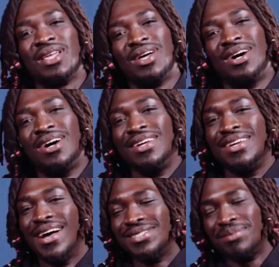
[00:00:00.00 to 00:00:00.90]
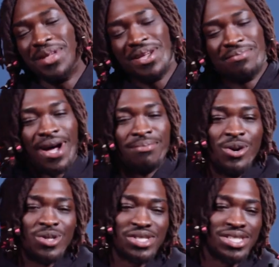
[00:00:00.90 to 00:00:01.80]
Oh, you guys are playing my
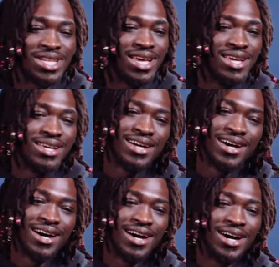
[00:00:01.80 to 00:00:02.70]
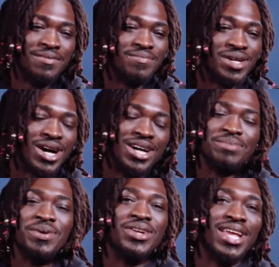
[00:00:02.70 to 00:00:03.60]
emotions today.
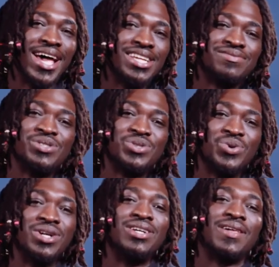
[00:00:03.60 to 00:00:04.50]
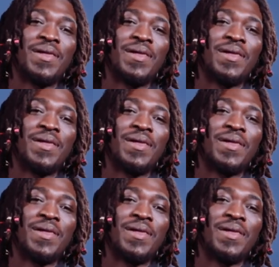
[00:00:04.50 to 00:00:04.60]
100 meter dash for sure.